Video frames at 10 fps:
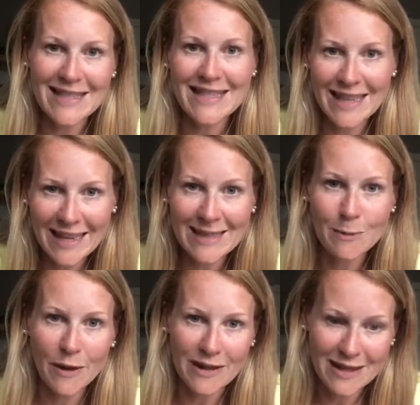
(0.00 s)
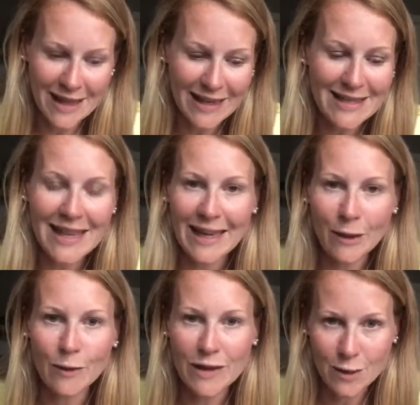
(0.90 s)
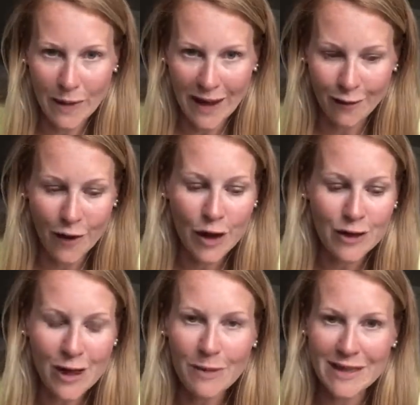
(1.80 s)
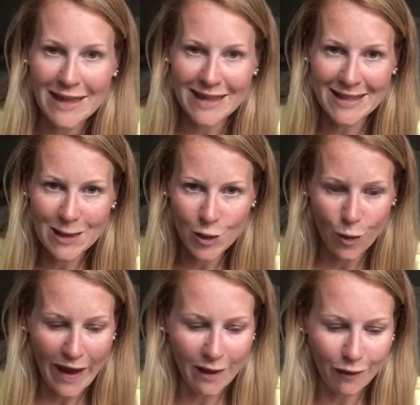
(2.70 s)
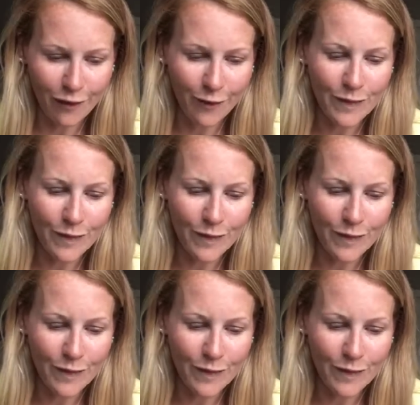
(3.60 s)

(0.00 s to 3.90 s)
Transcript: 6 plus 6 equals 12. Double 6 is 12.